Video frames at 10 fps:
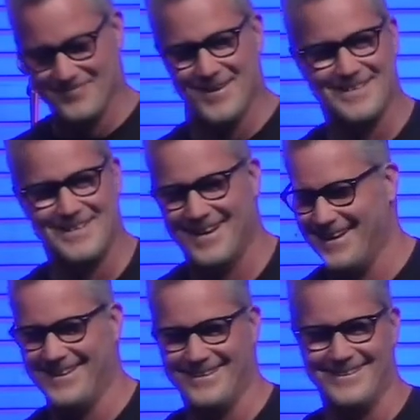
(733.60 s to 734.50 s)
my
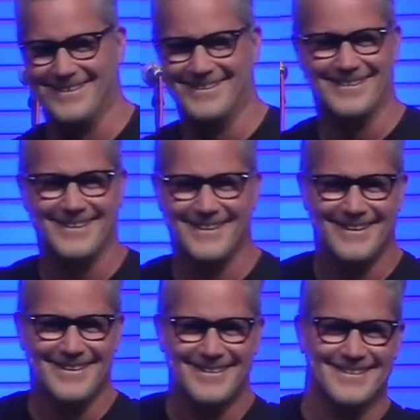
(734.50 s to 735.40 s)
dad.
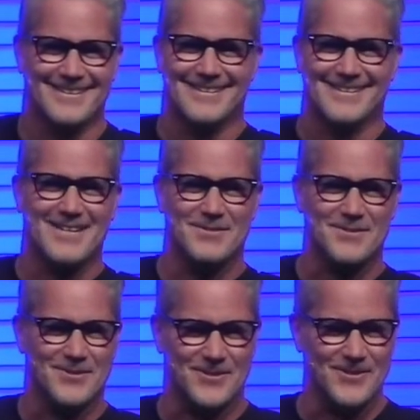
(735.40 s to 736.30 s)
He was
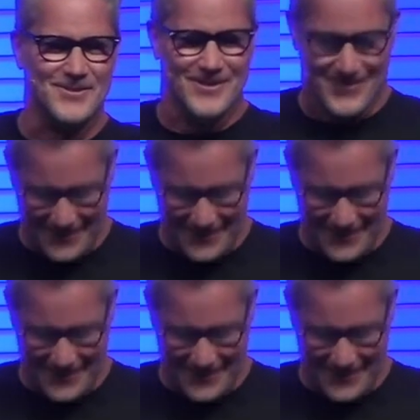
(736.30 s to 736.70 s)
so cool.